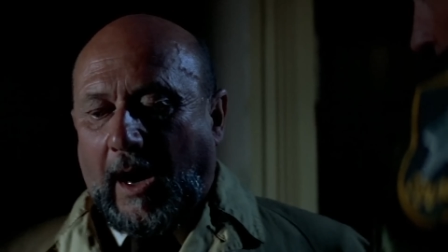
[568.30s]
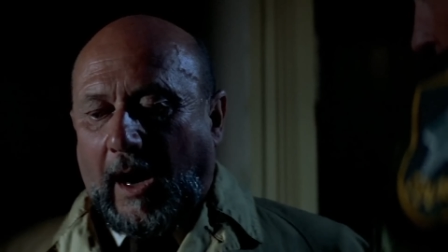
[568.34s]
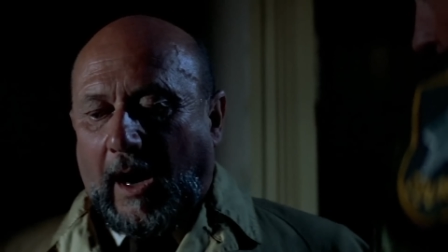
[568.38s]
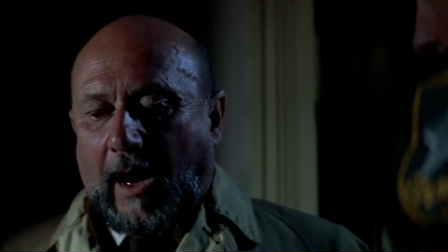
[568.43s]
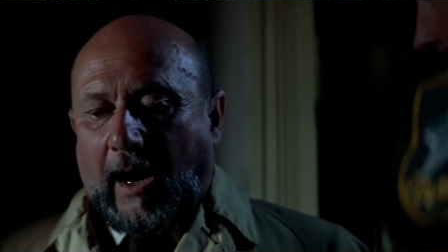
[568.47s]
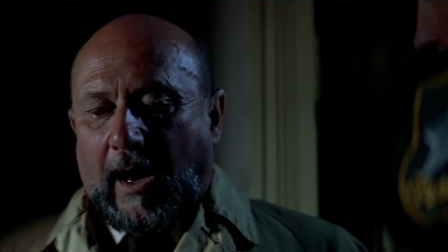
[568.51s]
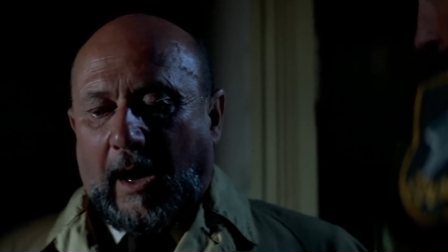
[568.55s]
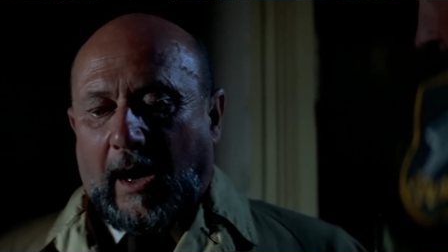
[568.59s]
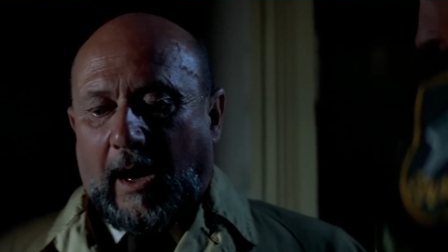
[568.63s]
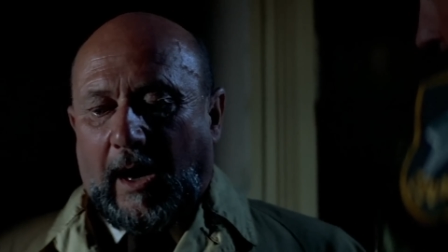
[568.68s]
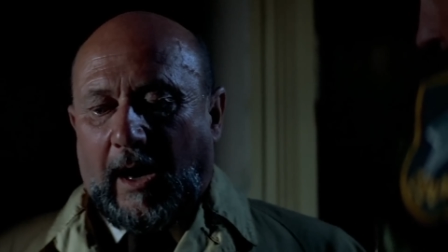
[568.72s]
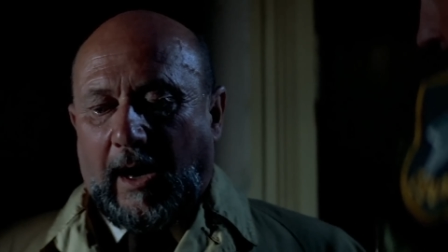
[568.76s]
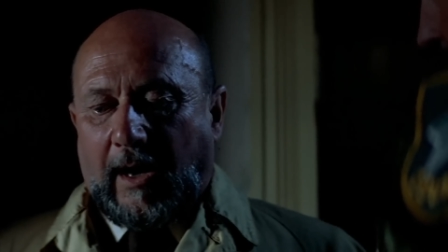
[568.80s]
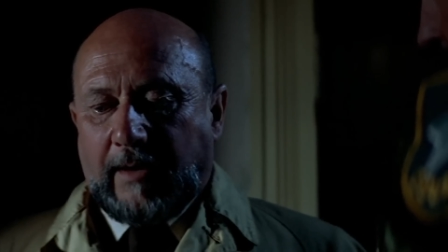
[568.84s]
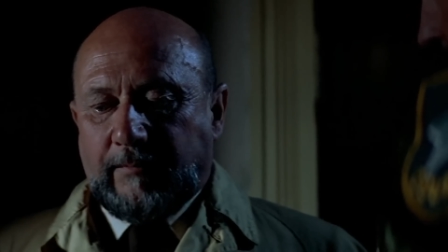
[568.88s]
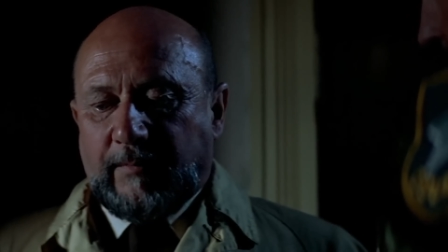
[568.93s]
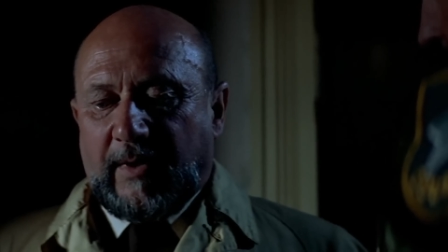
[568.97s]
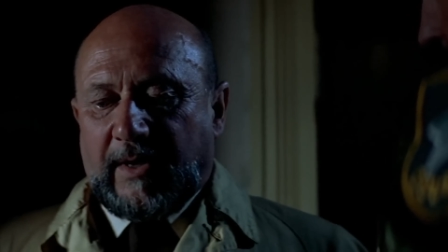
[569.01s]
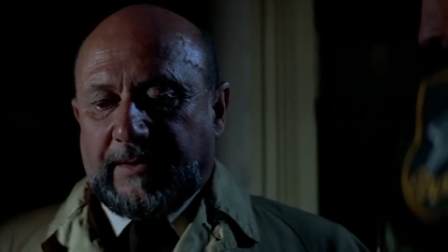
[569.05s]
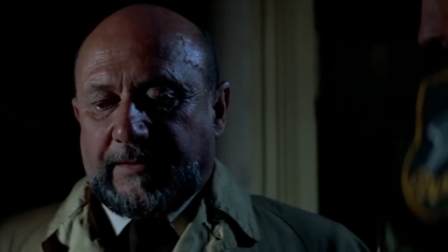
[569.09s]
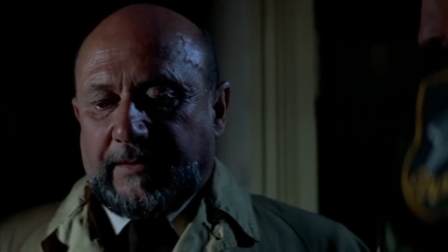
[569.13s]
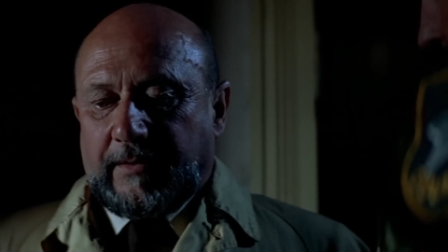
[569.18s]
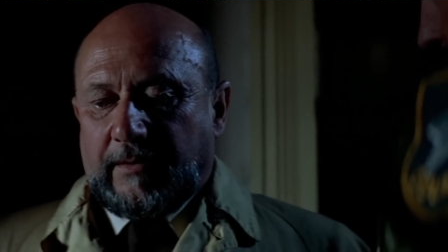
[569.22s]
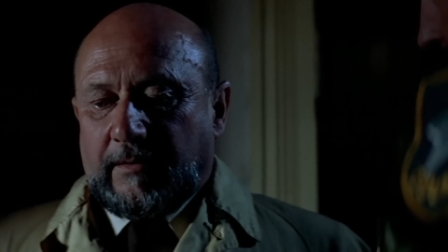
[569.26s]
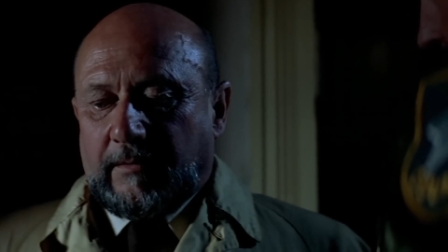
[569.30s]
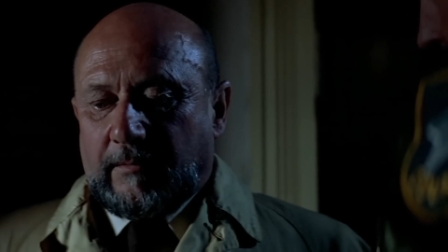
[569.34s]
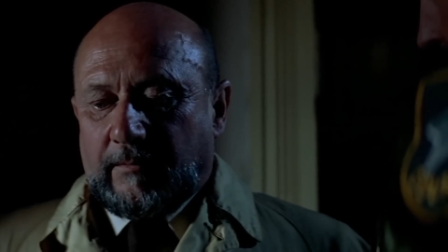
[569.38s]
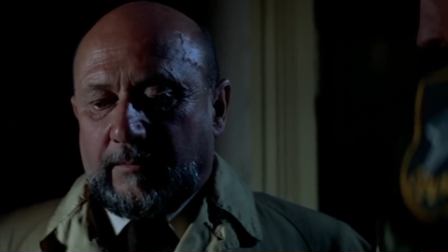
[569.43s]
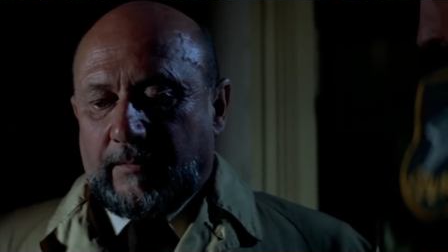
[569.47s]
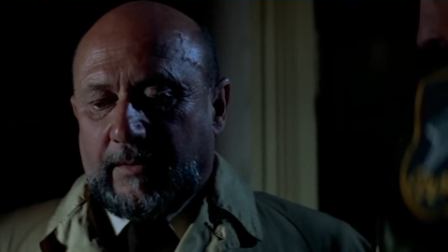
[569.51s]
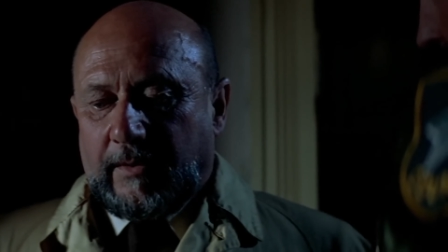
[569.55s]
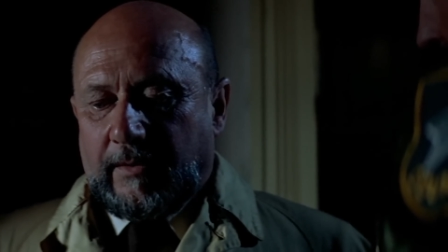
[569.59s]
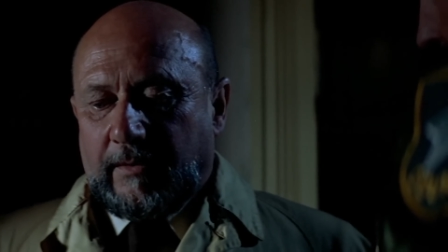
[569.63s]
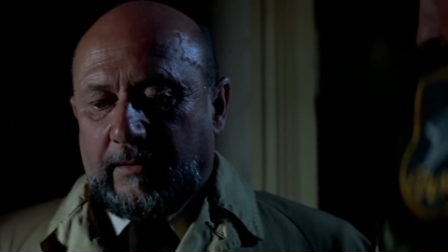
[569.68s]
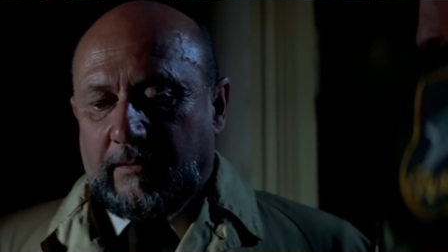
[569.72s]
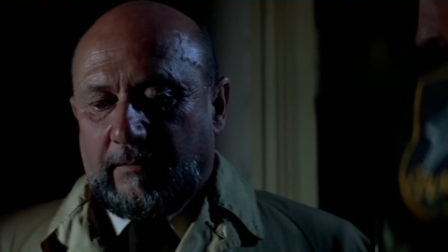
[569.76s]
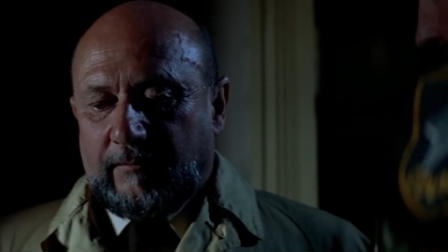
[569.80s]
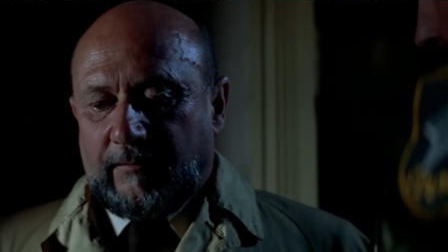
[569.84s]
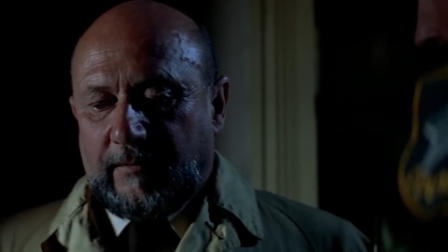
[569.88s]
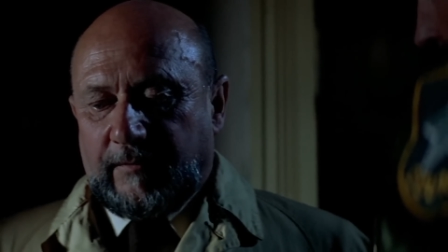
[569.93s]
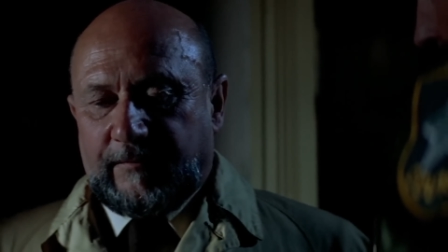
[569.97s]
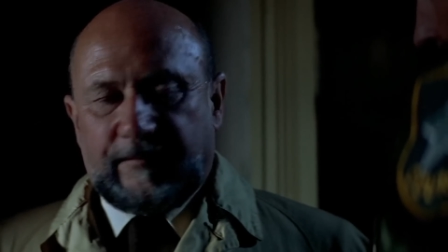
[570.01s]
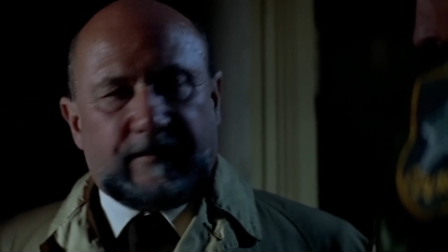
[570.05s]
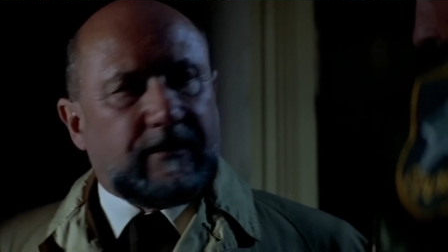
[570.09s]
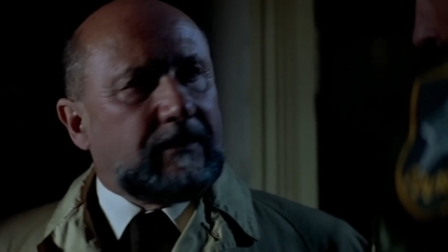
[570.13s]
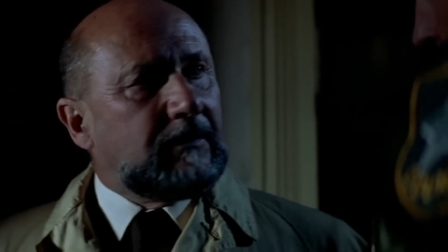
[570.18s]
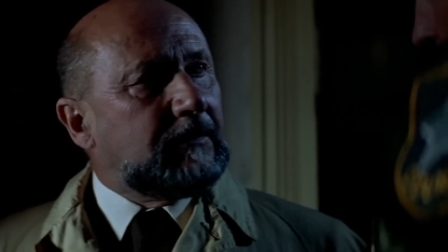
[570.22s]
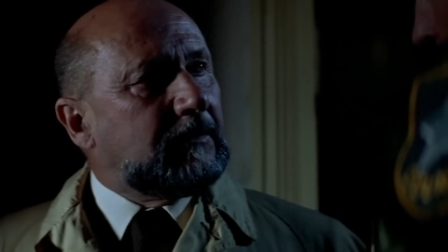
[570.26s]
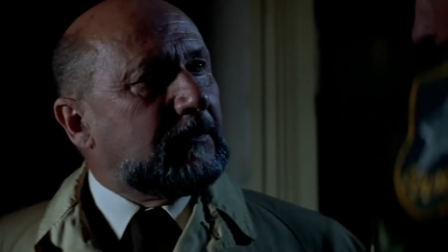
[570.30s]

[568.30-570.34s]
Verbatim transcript: We're not going to do another version of Doctor